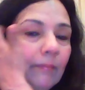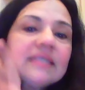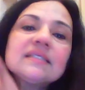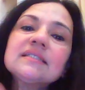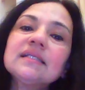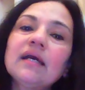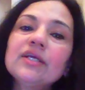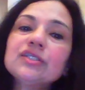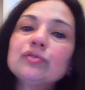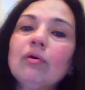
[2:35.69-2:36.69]
Basal cell
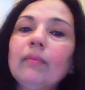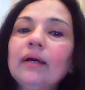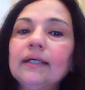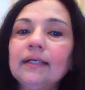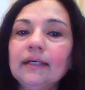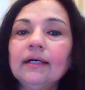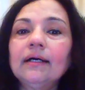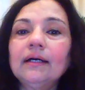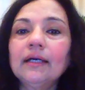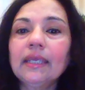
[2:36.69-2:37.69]
carcinoma
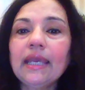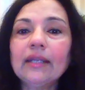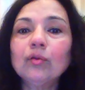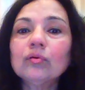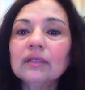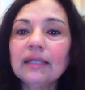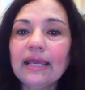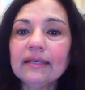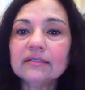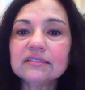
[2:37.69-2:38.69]
can look
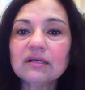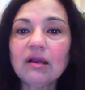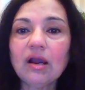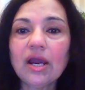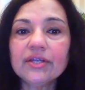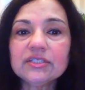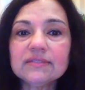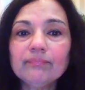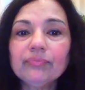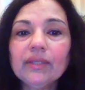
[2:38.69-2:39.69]
like scars,